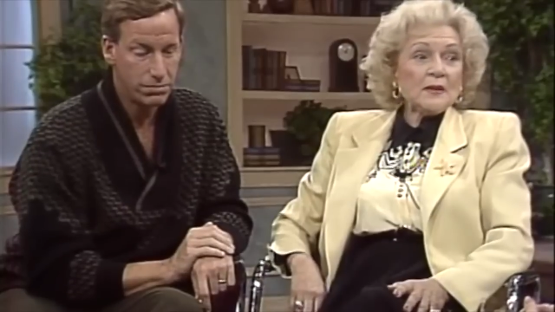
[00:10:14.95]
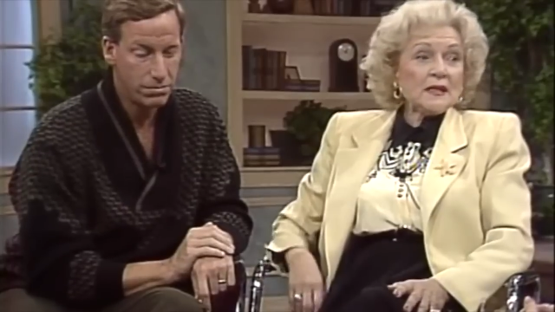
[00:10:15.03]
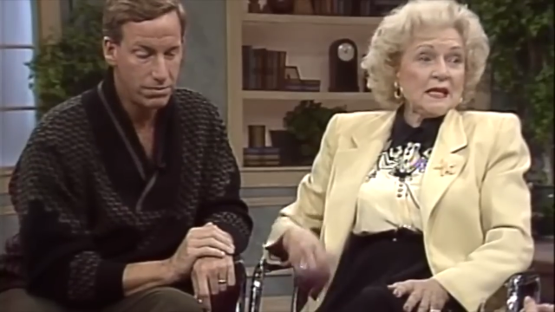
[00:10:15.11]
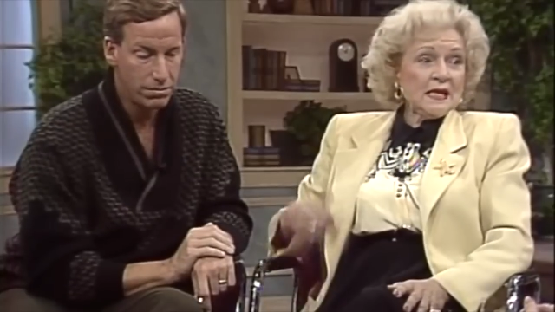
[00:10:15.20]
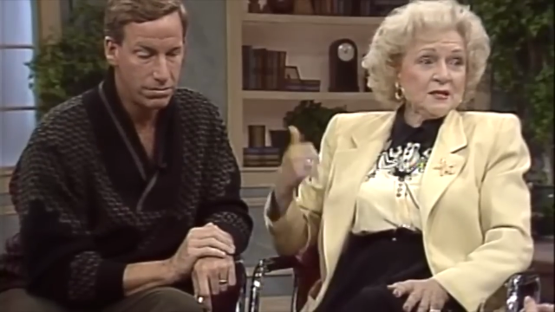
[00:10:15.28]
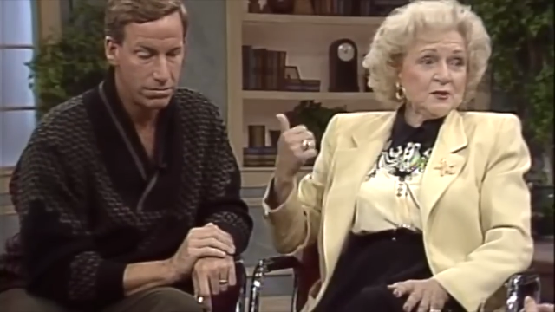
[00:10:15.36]

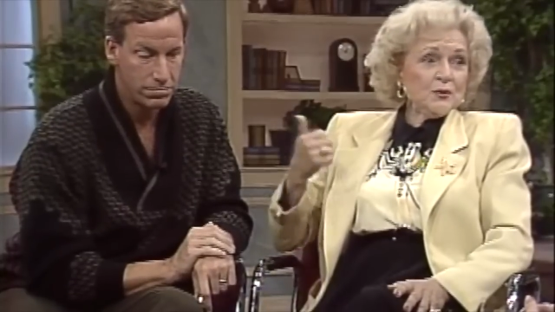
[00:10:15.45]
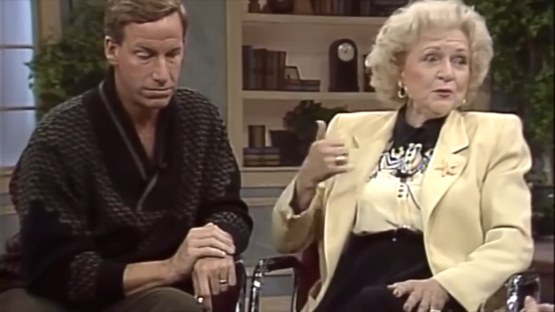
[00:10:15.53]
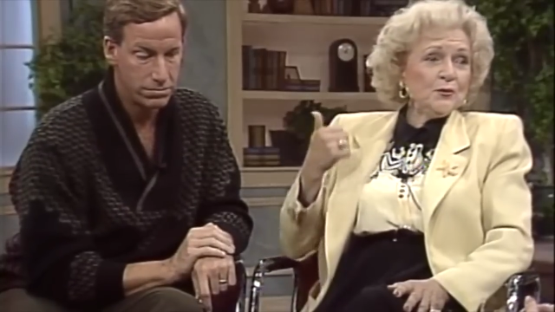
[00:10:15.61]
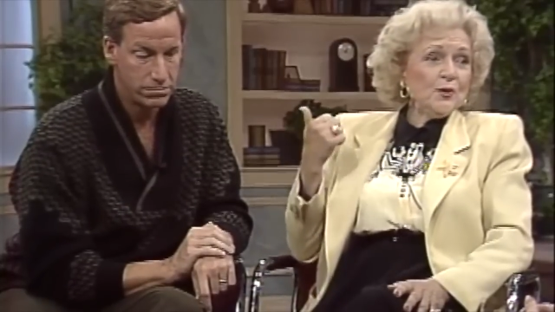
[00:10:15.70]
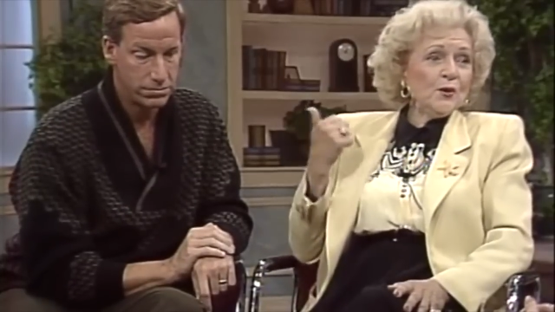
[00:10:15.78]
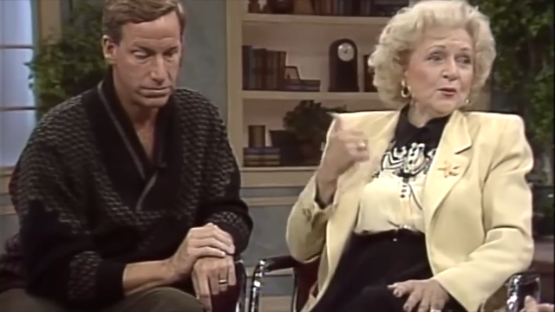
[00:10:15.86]
Speaker 1: but guess
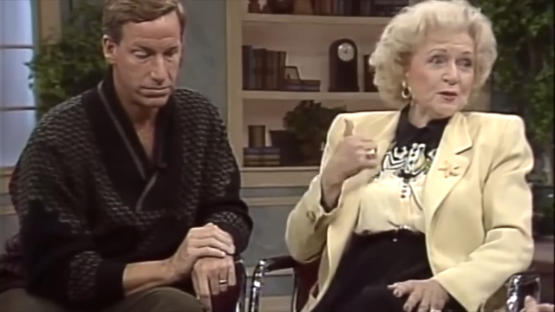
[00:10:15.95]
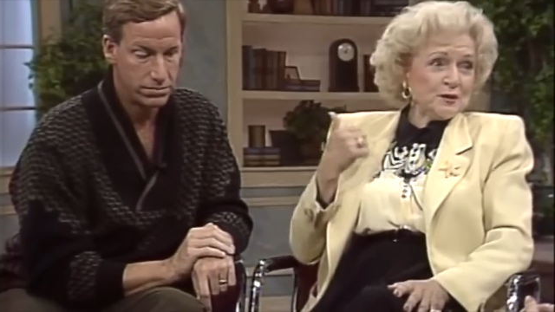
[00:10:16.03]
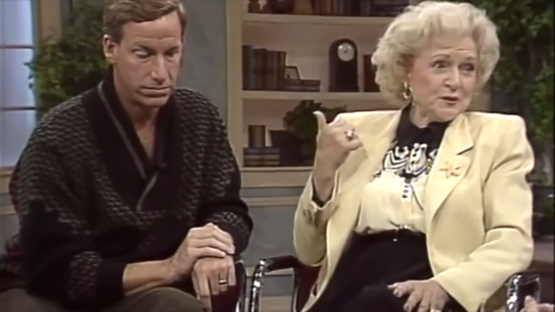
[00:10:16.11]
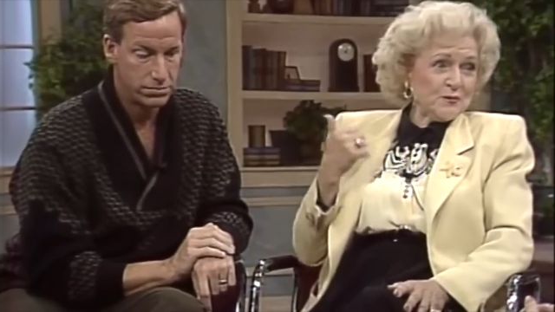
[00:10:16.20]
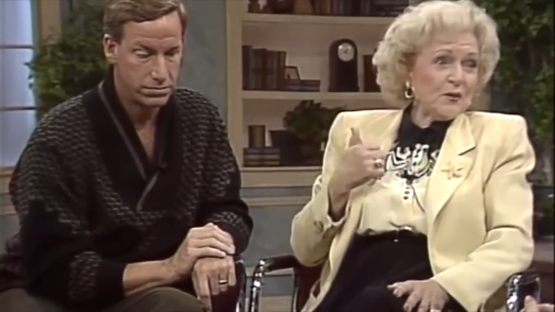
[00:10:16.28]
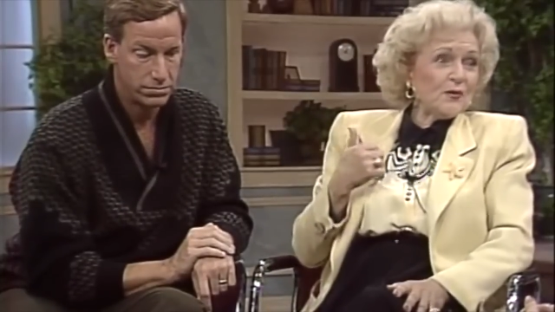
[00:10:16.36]
who
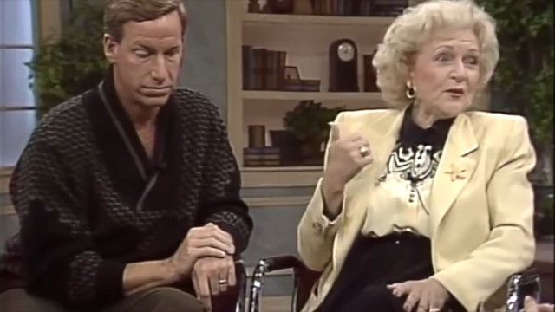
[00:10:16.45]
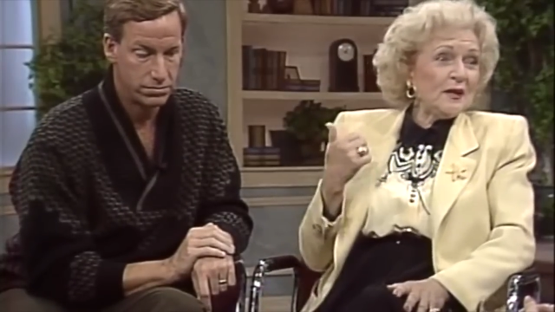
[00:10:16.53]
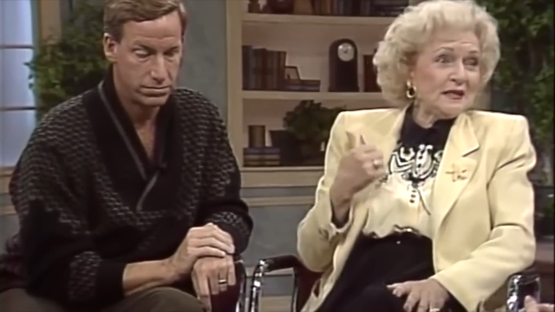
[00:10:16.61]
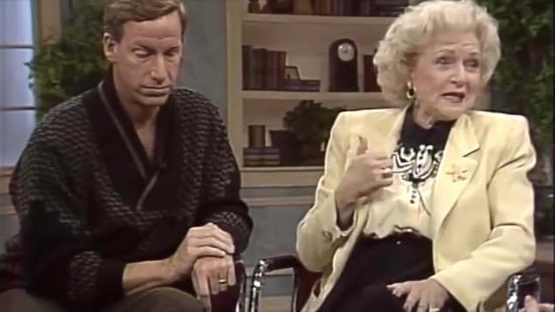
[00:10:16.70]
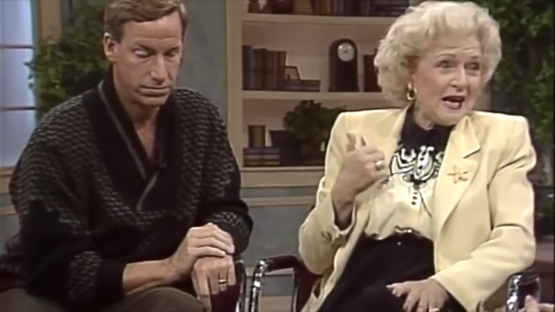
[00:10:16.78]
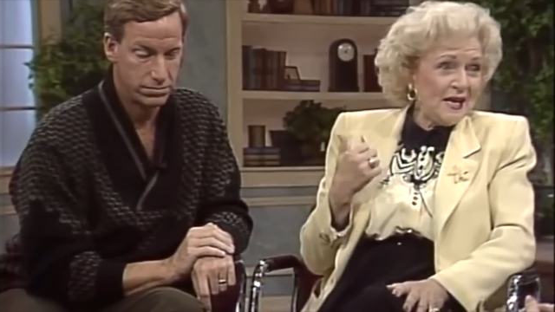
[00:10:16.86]
noticed that
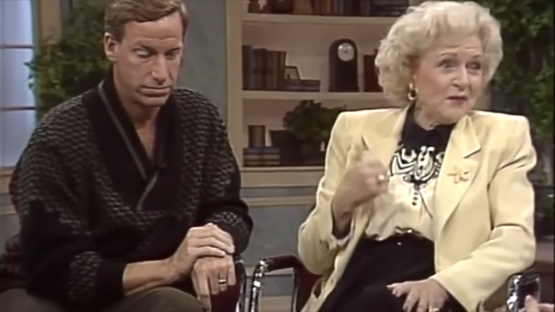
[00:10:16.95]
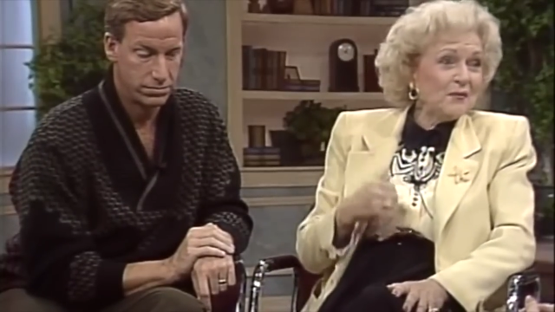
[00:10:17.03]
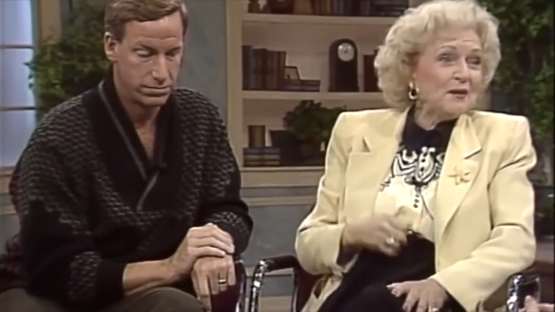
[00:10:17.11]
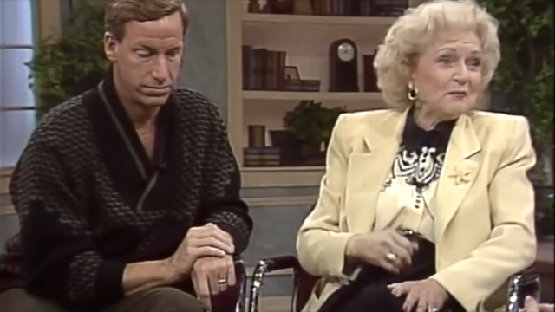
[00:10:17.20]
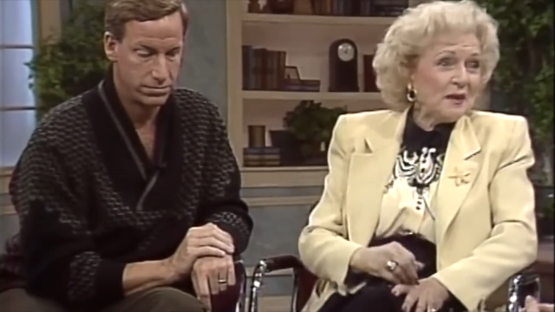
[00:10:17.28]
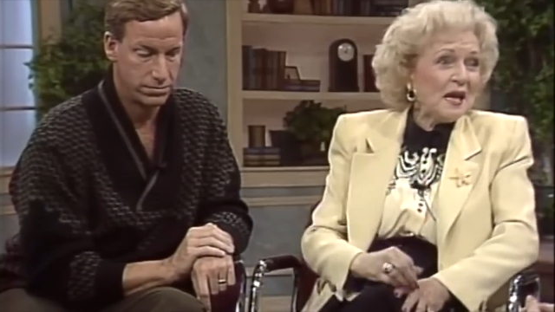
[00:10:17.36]
yes. Dinah uh,
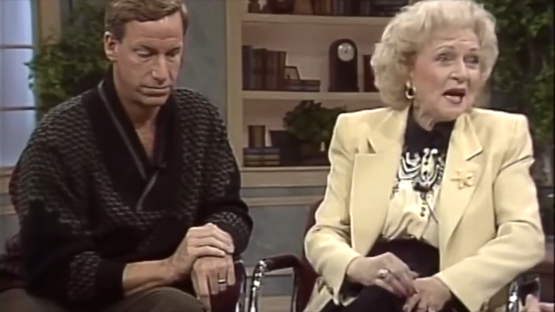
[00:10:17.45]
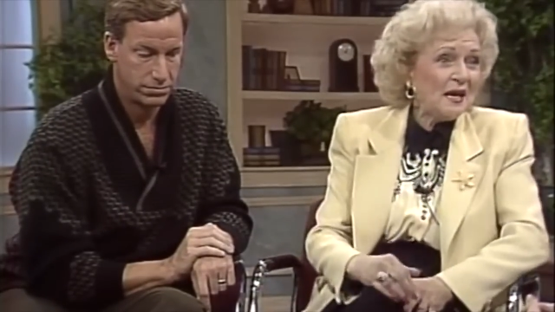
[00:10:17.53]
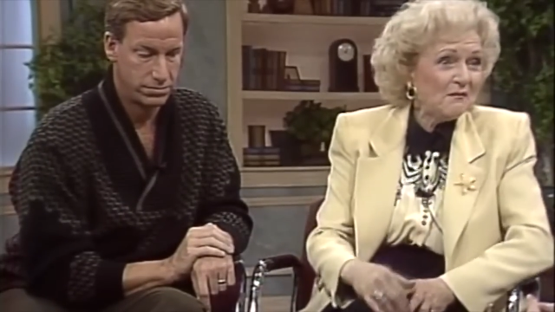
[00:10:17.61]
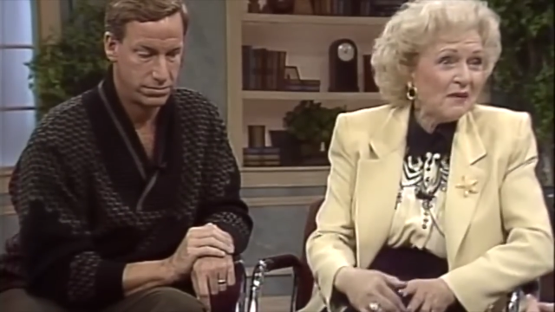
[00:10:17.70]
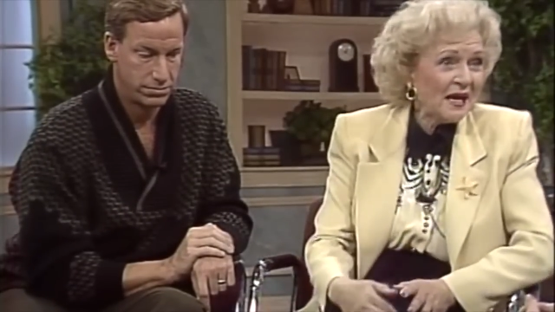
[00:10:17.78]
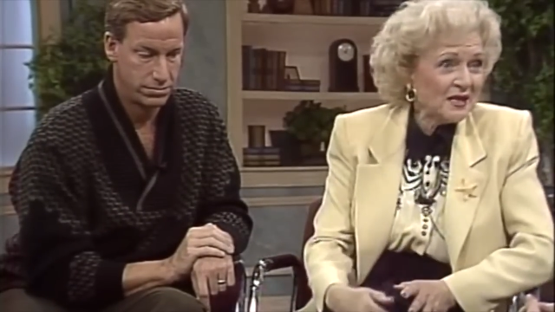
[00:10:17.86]
went uh, behind
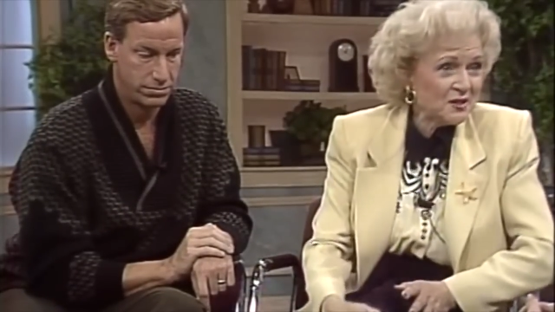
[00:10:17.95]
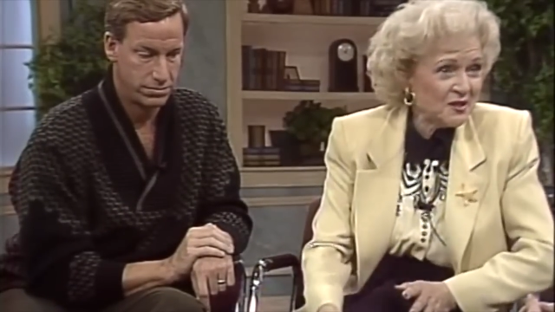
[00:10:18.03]
Tom my would have